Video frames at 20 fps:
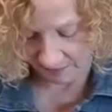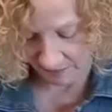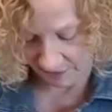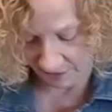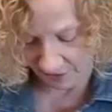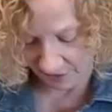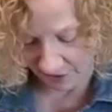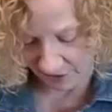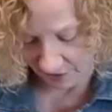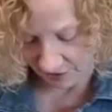
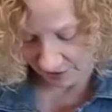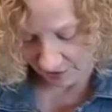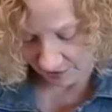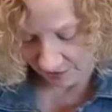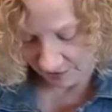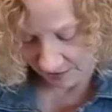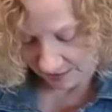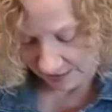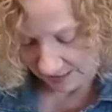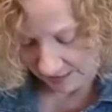first,
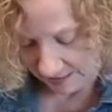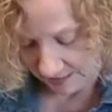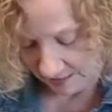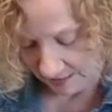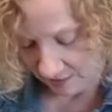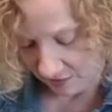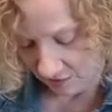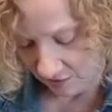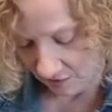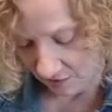and
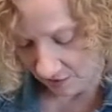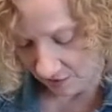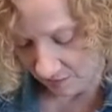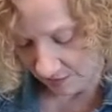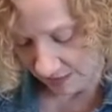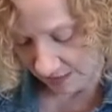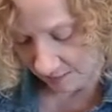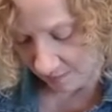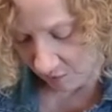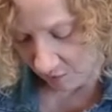then you can
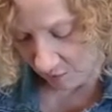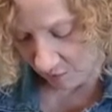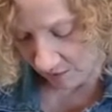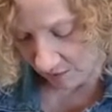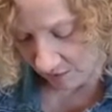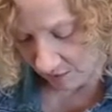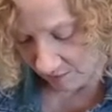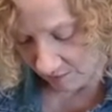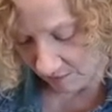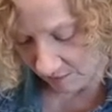make a bow
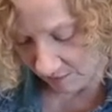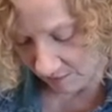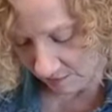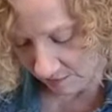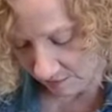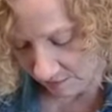out of it.